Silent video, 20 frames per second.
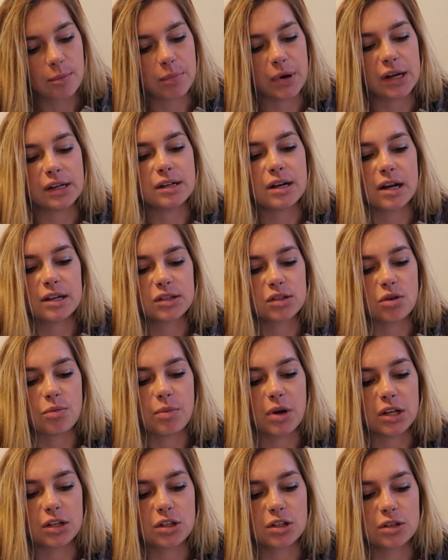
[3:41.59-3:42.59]
but not so
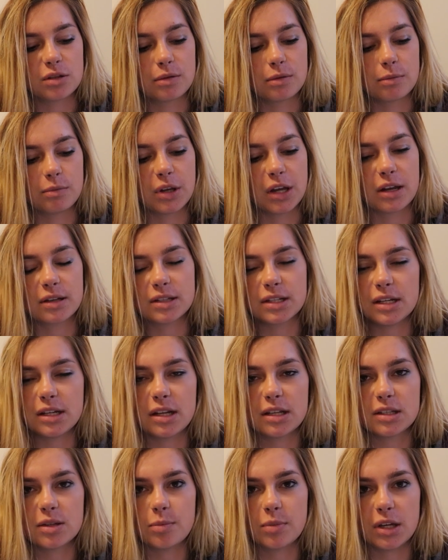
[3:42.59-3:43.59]
much because he
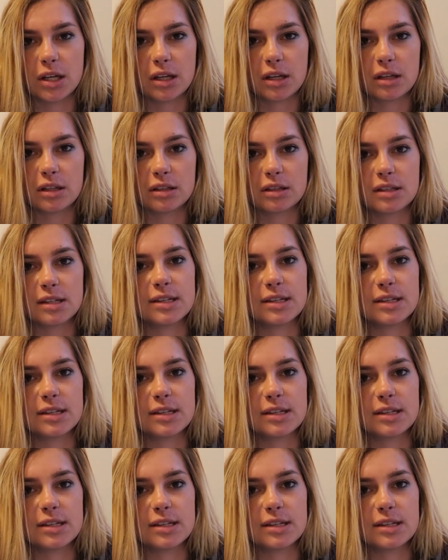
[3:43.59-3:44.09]
needs to be